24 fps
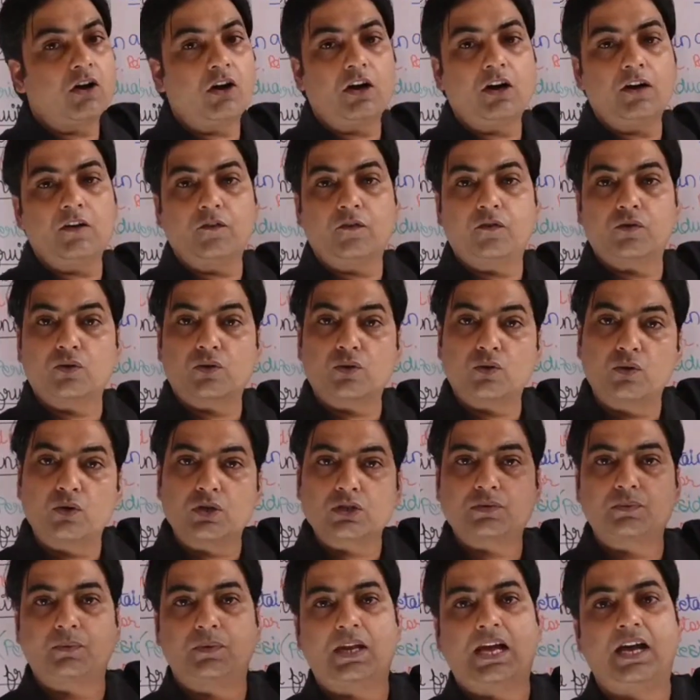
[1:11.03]
of
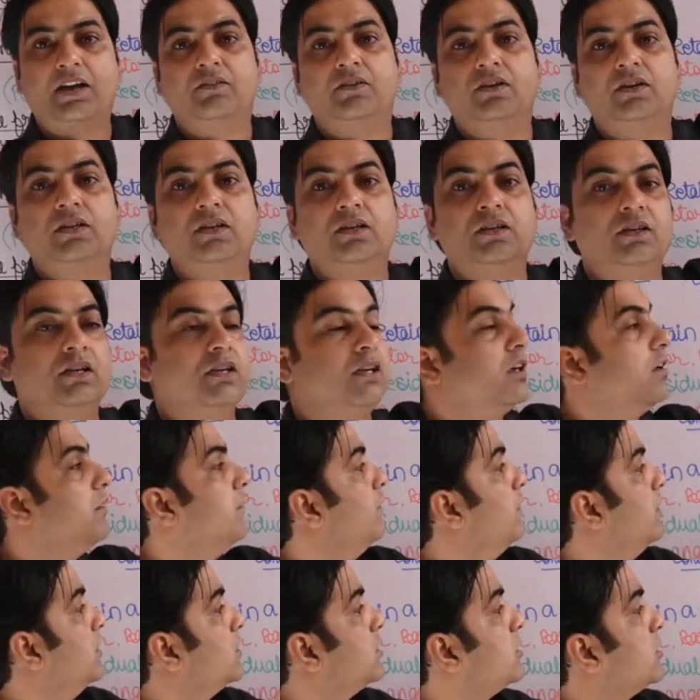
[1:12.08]
rose flower will